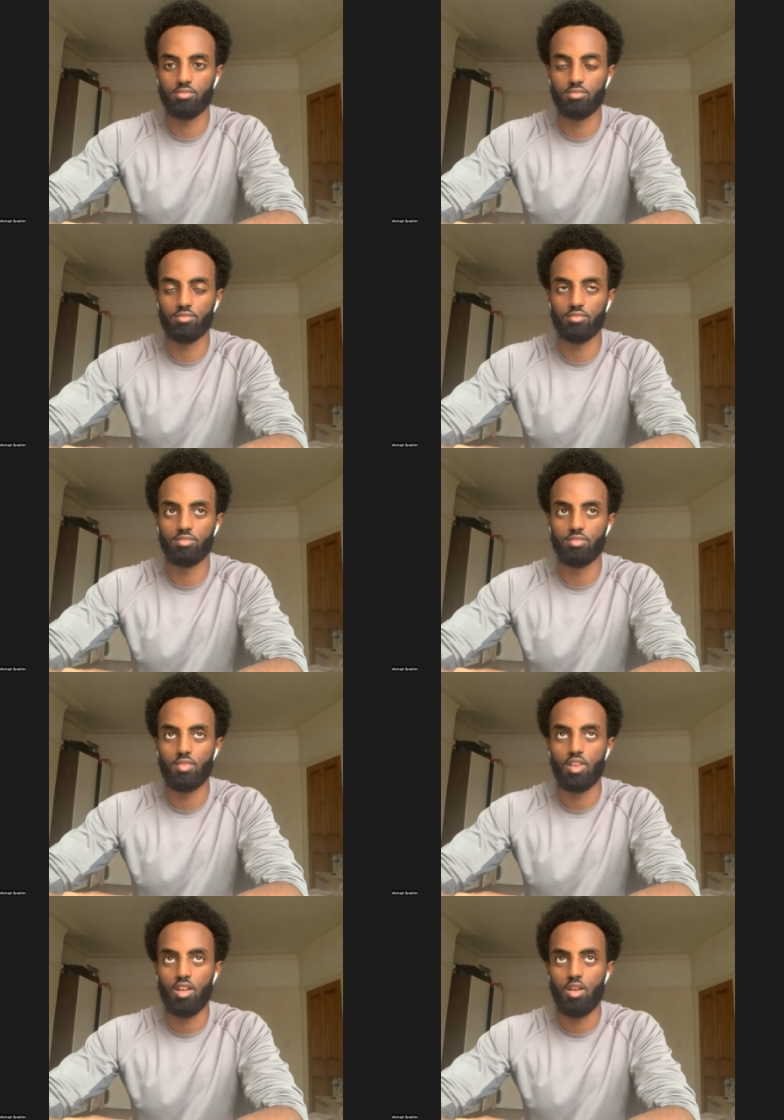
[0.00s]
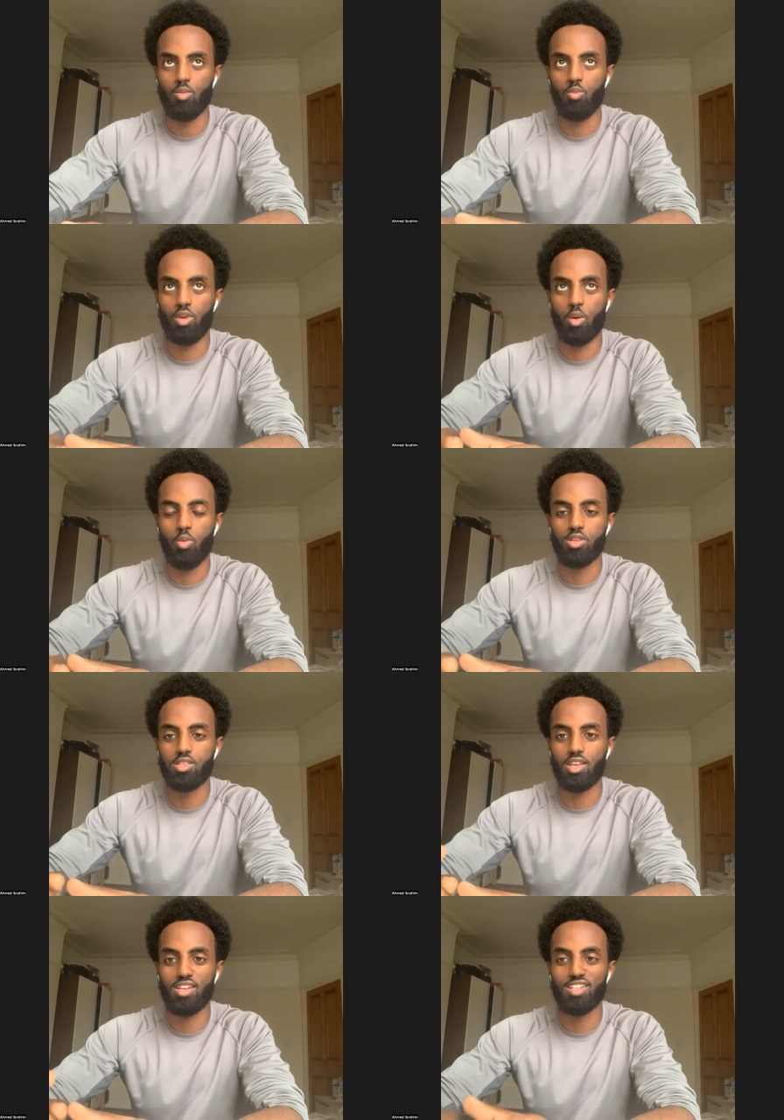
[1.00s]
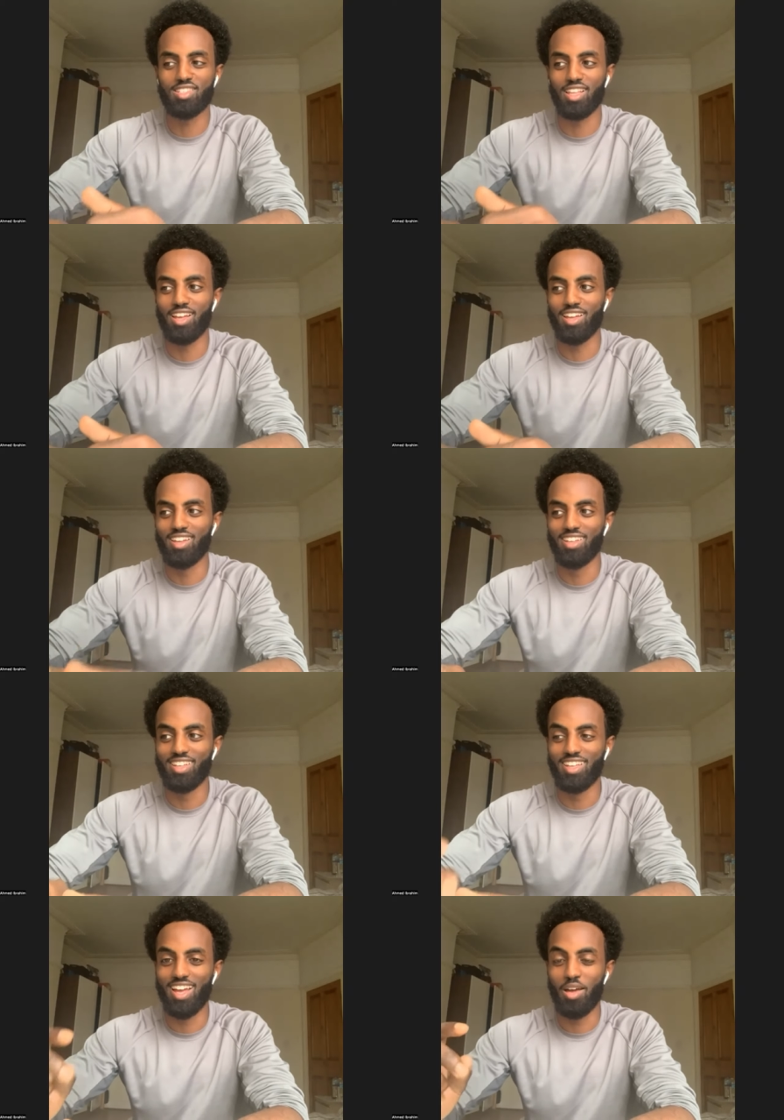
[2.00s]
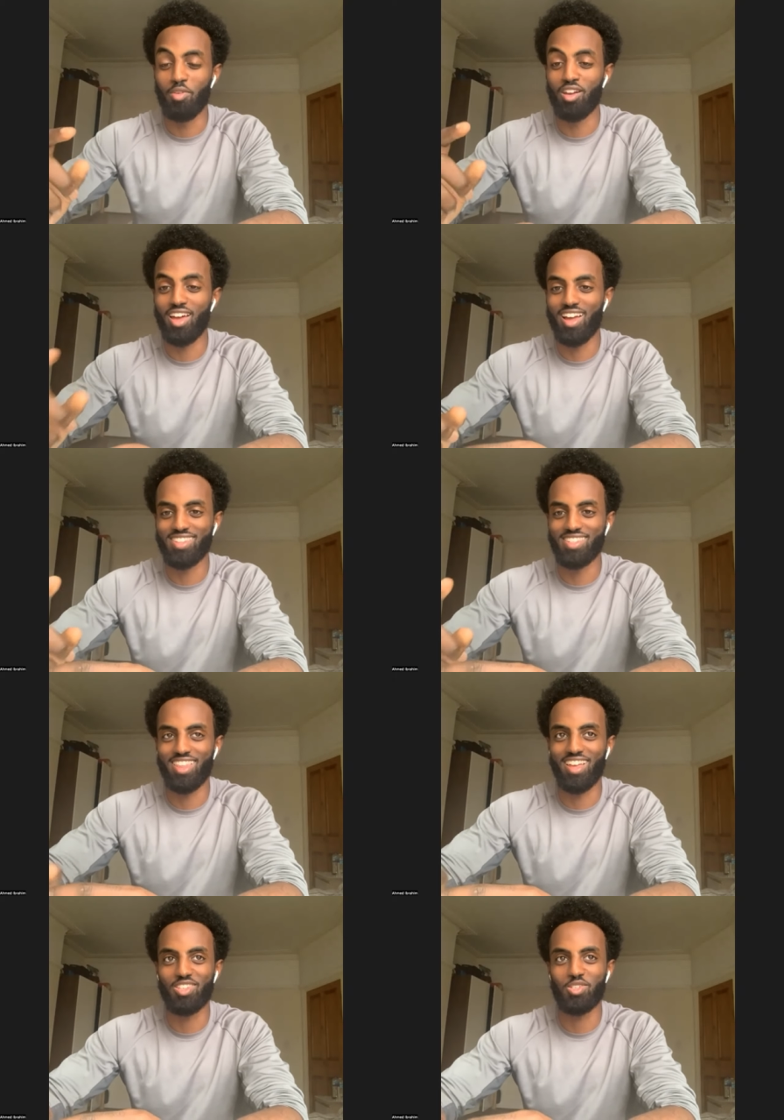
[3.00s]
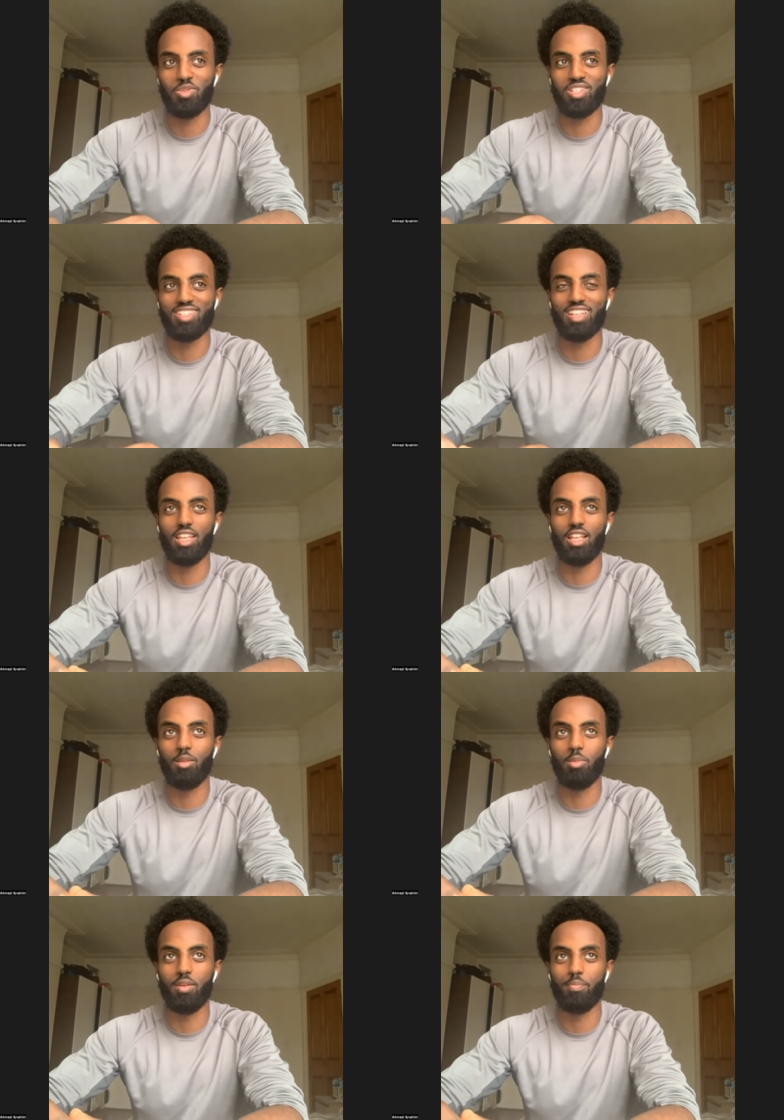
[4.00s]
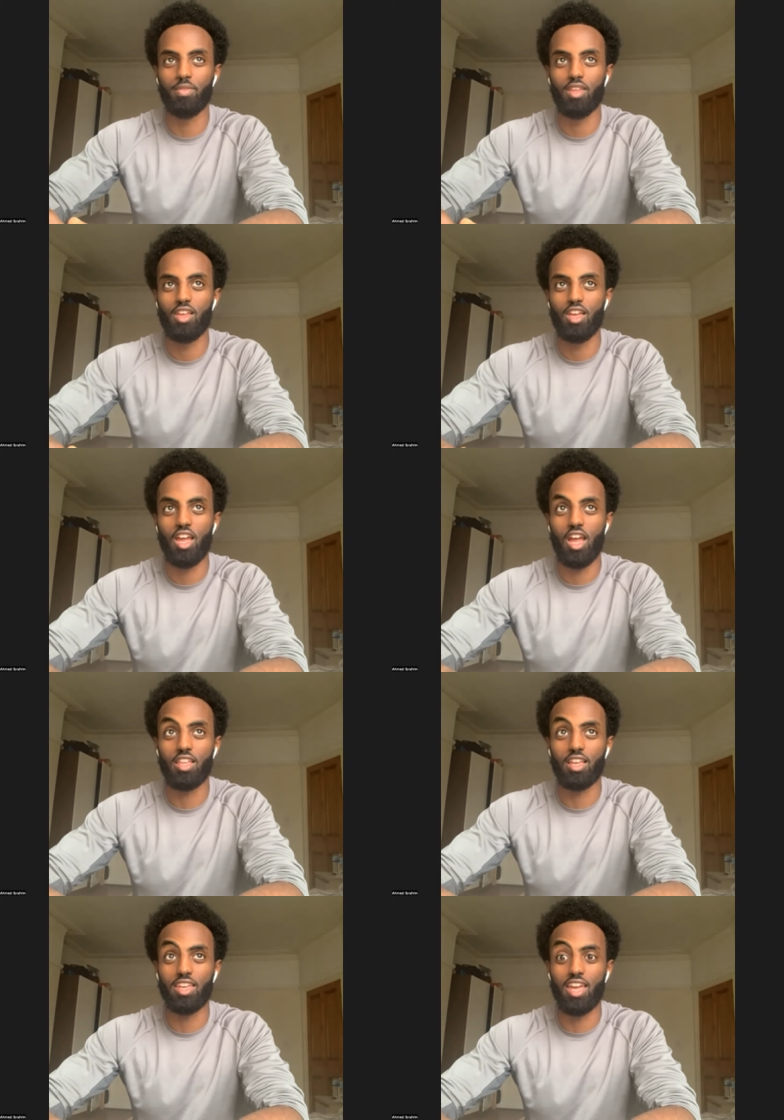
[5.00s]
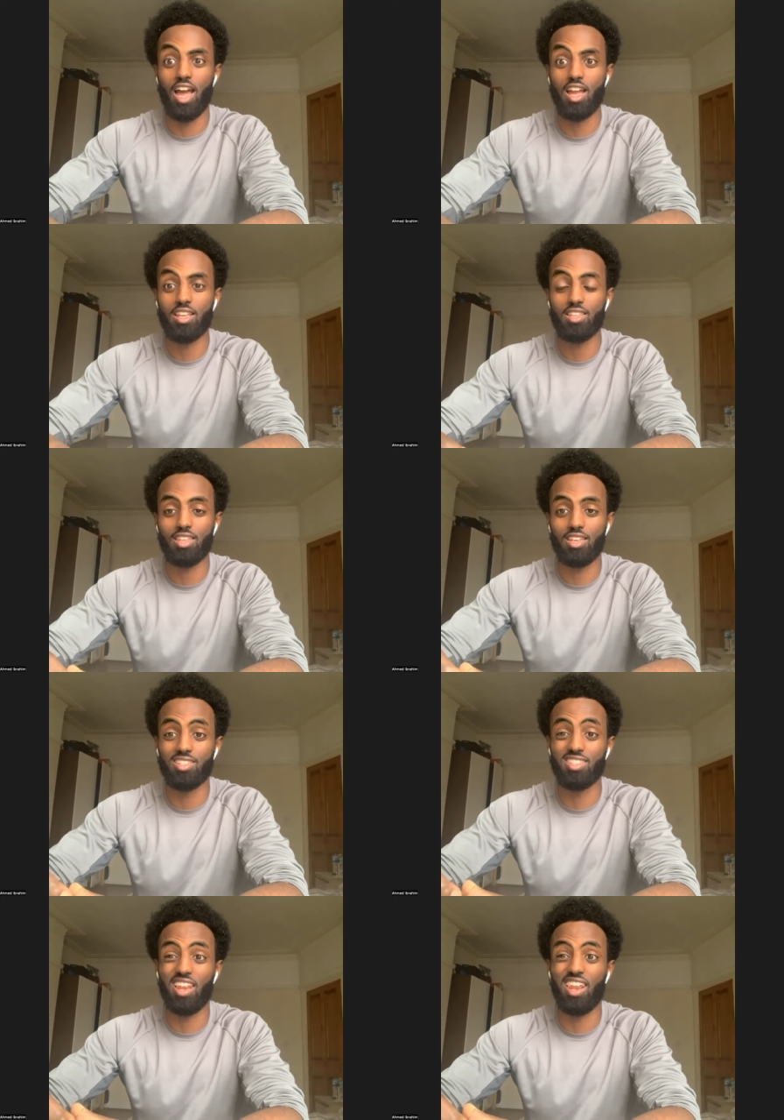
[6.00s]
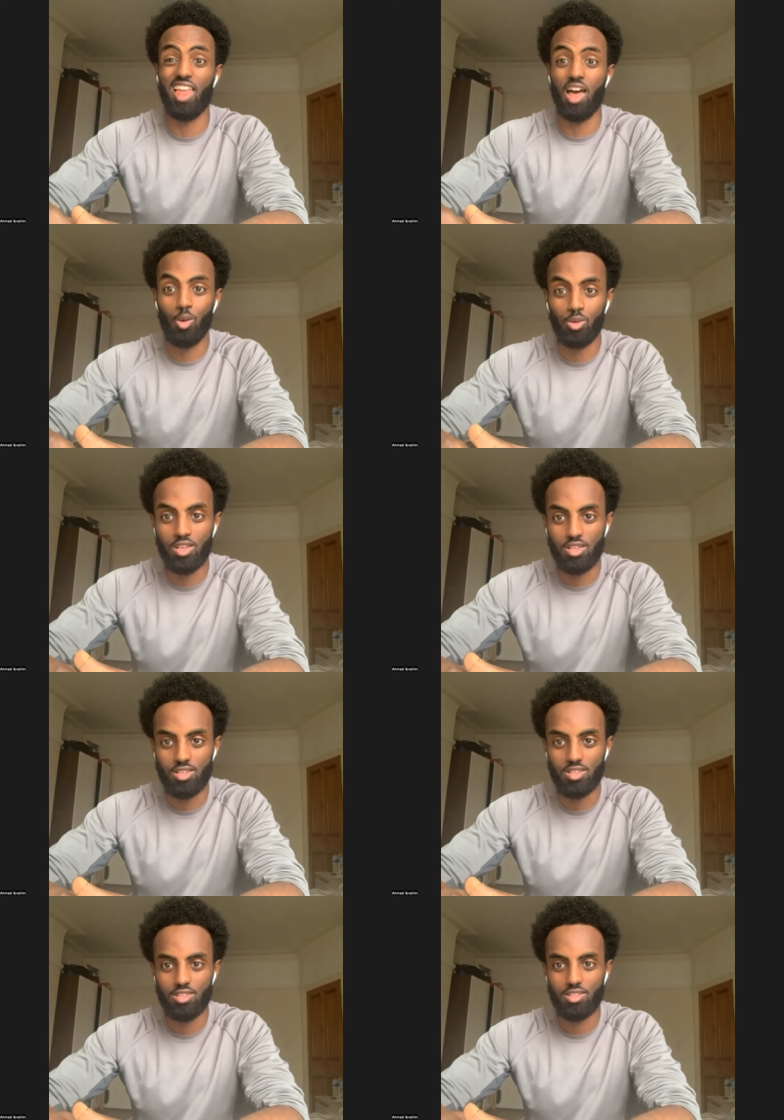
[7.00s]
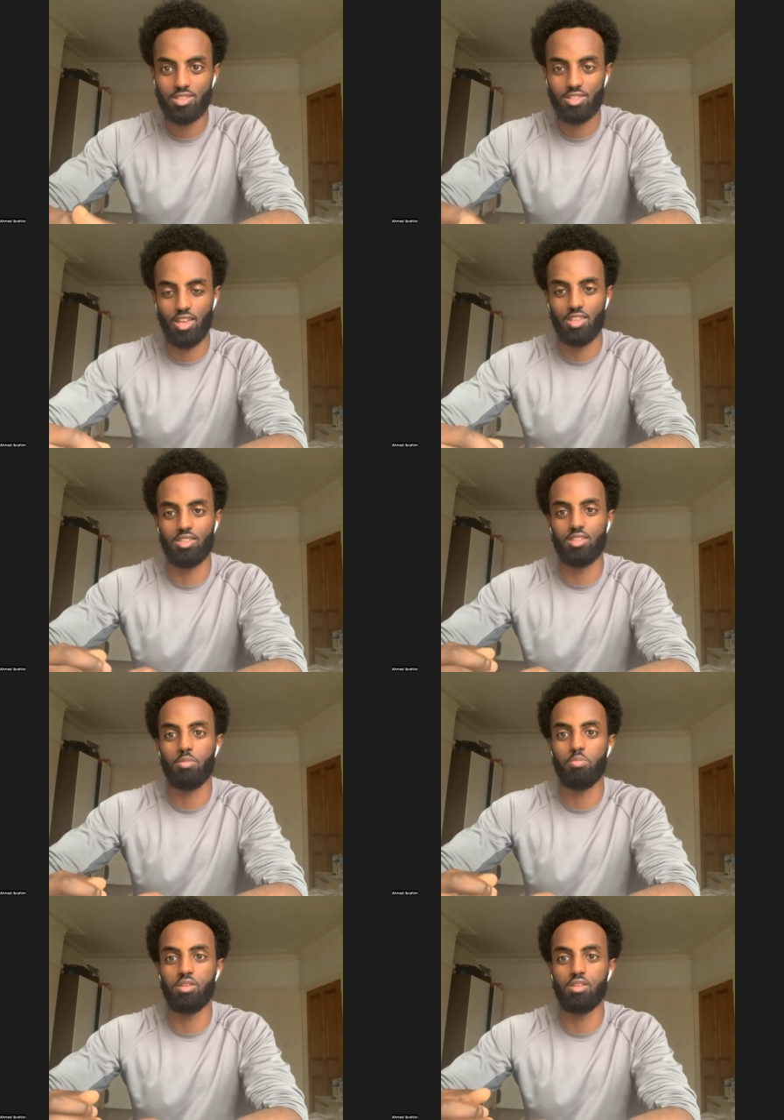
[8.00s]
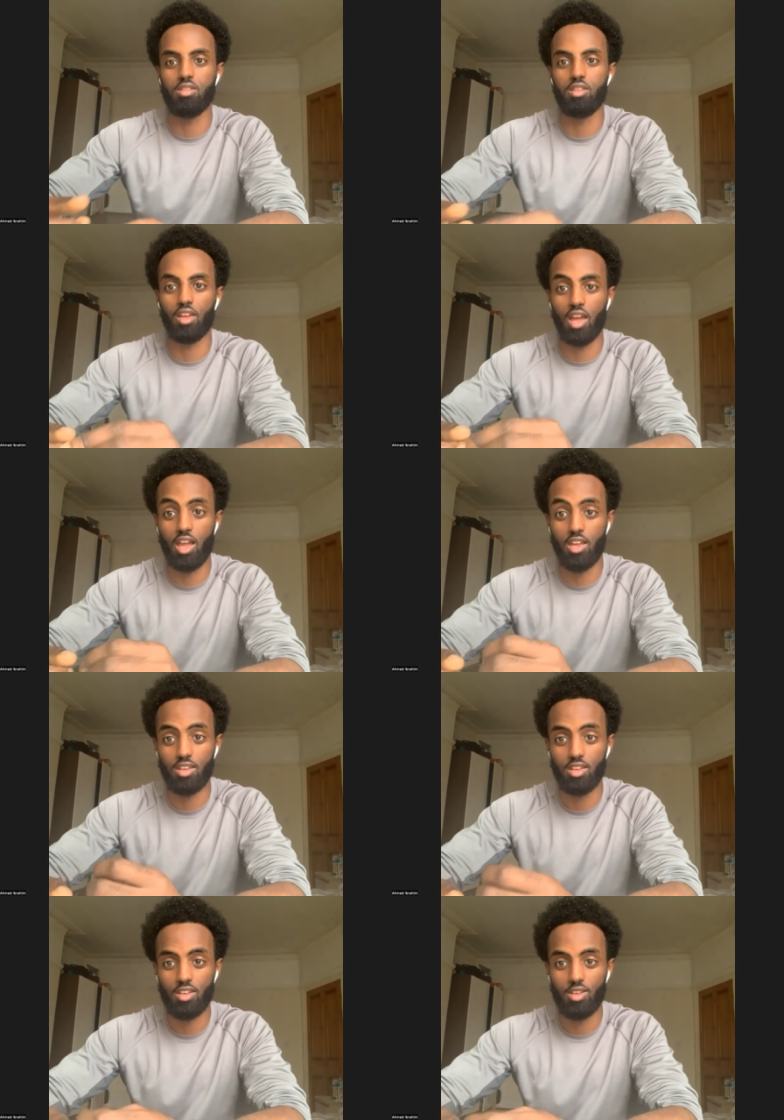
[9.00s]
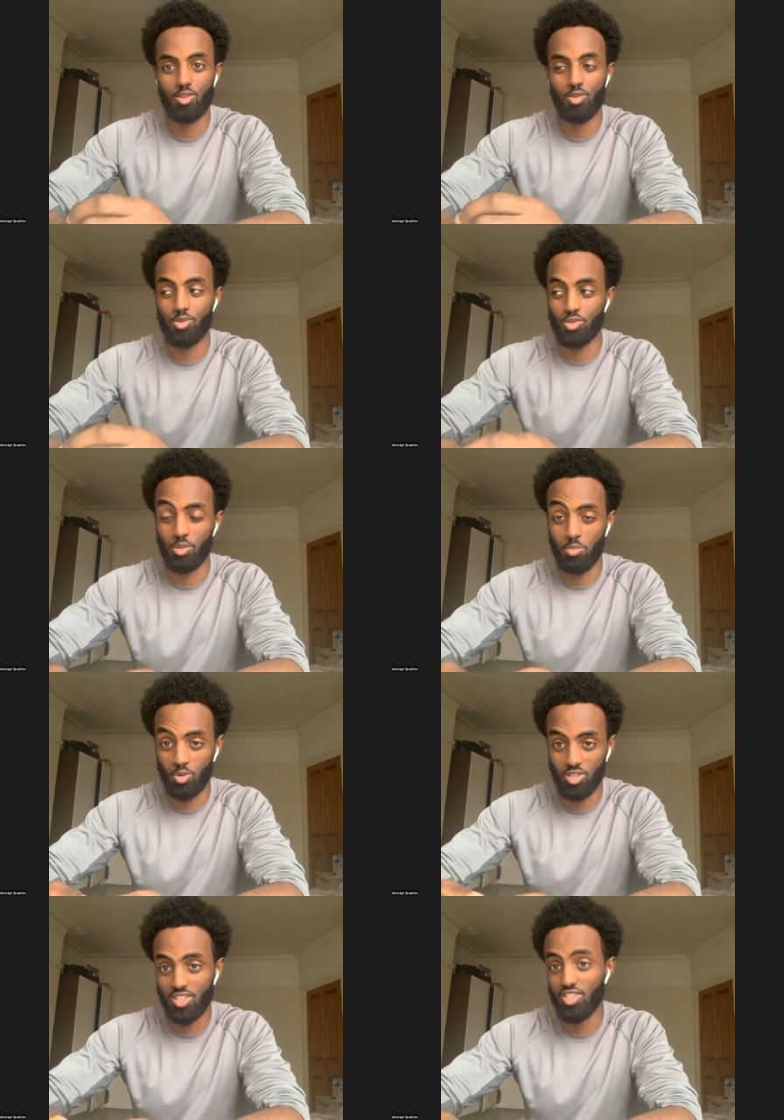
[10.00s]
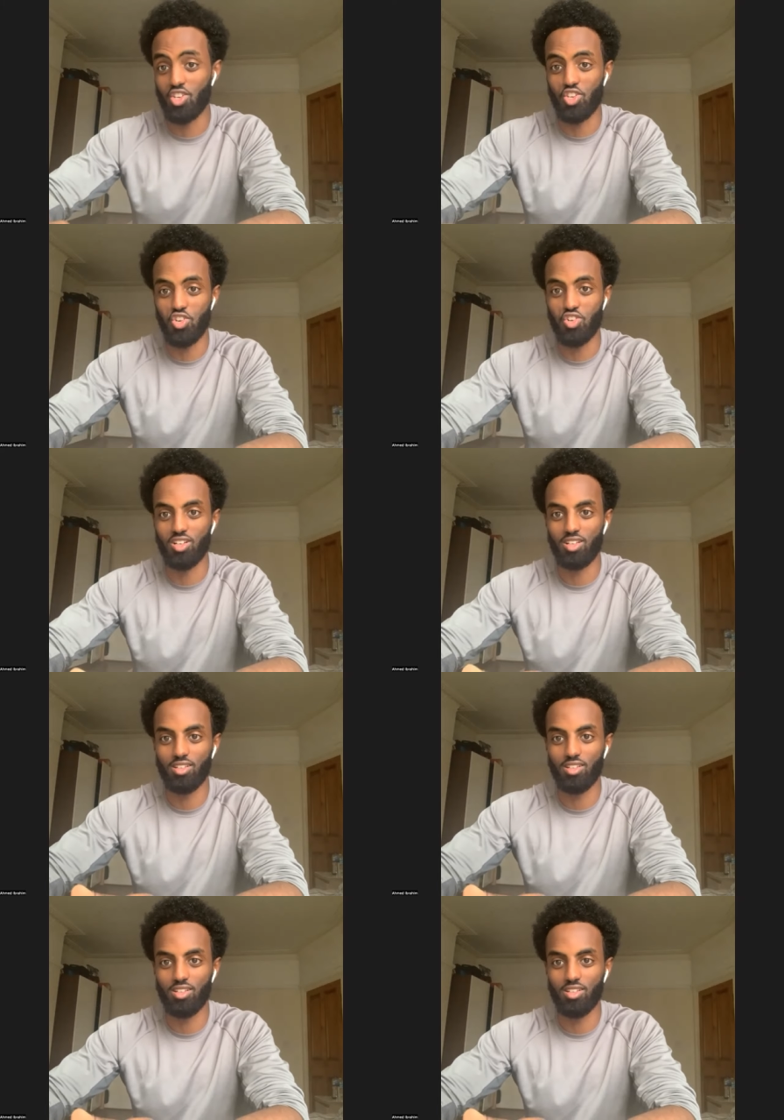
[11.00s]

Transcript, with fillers: What I would say is like I'm gonna add to that twist a little bit. The guy is the loudest tend to be the guy who's the most insecure.